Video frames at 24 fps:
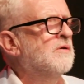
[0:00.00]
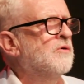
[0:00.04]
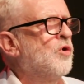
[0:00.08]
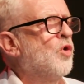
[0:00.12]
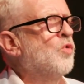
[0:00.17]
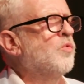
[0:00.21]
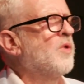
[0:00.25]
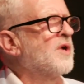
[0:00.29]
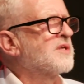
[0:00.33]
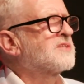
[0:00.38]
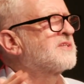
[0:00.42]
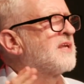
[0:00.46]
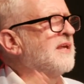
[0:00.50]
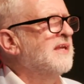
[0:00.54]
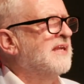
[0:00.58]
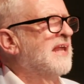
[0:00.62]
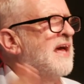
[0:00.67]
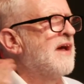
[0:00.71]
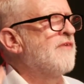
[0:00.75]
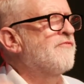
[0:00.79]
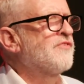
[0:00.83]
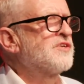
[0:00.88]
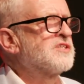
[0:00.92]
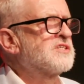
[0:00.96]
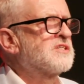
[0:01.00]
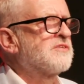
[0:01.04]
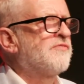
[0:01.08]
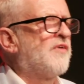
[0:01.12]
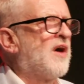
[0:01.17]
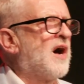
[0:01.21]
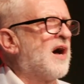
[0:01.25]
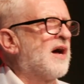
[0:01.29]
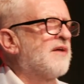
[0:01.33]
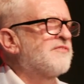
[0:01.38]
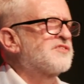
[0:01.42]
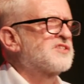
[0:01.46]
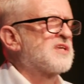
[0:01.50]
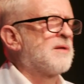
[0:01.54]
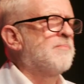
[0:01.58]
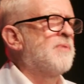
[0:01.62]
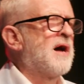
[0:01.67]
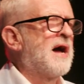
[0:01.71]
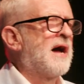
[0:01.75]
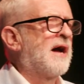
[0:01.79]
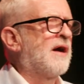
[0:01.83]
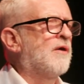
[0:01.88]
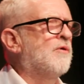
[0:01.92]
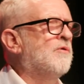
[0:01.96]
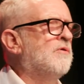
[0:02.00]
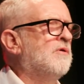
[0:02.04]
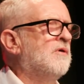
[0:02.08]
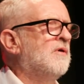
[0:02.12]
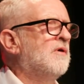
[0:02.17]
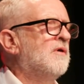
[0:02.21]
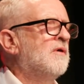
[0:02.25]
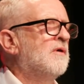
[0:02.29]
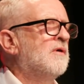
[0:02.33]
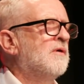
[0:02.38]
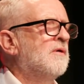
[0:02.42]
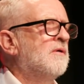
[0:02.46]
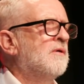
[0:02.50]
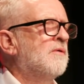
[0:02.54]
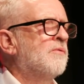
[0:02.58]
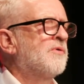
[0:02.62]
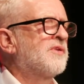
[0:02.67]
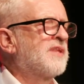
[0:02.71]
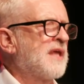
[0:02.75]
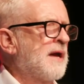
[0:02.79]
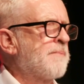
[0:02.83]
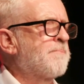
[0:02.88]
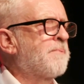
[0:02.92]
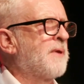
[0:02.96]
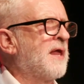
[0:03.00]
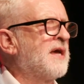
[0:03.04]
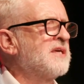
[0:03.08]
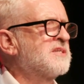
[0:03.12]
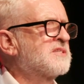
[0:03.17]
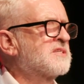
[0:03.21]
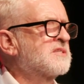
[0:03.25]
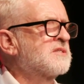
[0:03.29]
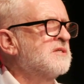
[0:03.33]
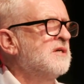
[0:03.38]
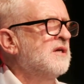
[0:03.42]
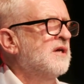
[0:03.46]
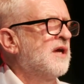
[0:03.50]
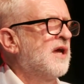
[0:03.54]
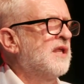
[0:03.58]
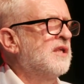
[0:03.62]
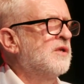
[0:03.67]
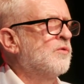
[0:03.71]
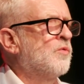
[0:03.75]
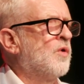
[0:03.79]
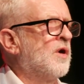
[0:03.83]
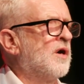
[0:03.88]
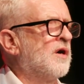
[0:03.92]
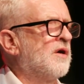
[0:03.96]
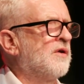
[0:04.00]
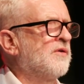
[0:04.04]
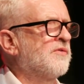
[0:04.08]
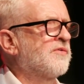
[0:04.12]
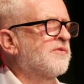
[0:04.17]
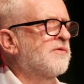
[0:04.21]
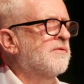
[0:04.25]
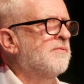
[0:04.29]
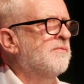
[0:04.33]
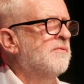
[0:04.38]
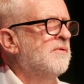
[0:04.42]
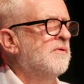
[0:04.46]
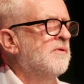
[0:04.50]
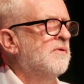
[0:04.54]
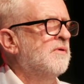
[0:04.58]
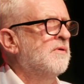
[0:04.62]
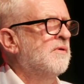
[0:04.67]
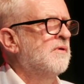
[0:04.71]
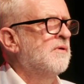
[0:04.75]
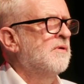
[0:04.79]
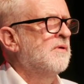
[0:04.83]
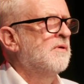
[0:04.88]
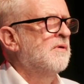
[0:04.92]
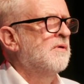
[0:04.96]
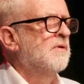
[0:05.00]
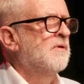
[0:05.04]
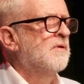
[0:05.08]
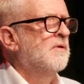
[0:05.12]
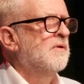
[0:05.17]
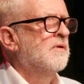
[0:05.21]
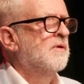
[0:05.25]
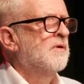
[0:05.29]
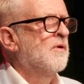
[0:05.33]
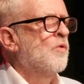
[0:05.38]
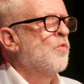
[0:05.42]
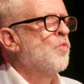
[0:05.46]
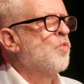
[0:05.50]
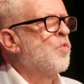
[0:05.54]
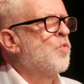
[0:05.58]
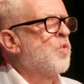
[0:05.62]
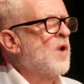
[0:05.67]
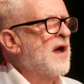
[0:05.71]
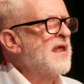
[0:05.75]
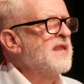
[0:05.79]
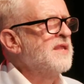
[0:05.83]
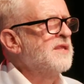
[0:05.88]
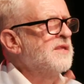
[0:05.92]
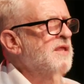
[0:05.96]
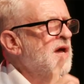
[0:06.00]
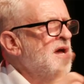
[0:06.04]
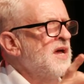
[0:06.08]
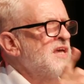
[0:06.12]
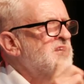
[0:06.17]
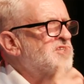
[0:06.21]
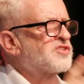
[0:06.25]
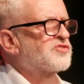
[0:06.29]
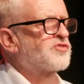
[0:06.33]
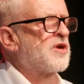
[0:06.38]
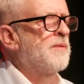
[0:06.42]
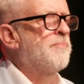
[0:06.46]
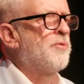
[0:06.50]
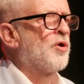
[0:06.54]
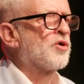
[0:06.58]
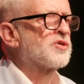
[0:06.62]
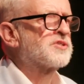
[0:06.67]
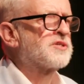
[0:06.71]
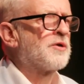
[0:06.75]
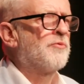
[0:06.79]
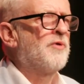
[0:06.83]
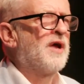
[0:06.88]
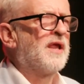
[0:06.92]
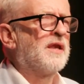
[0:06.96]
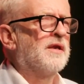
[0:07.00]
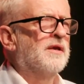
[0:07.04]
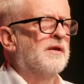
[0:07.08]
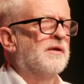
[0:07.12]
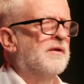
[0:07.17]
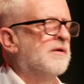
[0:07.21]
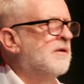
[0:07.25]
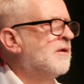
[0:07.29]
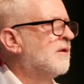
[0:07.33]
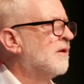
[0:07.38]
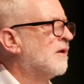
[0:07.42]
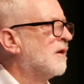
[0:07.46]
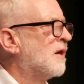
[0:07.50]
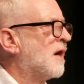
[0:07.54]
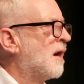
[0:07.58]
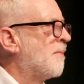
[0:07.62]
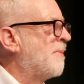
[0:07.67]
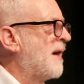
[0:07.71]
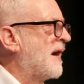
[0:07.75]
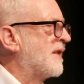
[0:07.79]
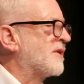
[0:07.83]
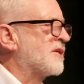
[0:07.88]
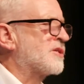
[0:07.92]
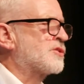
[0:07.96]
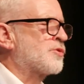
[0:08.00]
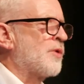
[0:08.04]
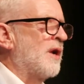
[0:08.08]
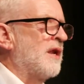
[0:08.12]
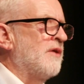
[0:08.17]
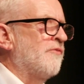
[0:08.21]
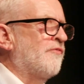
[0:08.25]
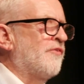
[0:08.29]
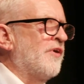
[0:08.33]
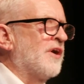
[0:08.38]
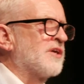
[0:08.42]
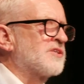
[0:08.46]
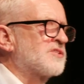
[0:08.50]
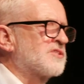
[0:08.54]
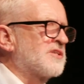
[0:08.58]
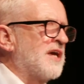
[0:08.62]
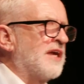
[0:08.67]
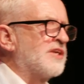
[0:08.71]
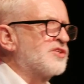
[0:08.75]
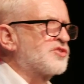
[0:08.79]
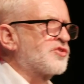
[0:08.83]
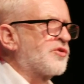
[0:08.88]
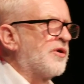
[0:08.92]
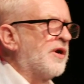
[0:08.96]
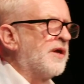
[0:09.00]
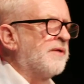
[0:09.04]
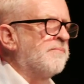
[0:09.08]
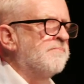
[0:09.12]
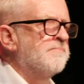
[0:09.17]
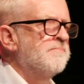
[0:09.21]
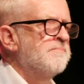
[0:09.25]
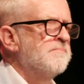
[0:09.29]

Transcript: all want to live and survive somehow with their place in the world. When the history books are written about the 21st century,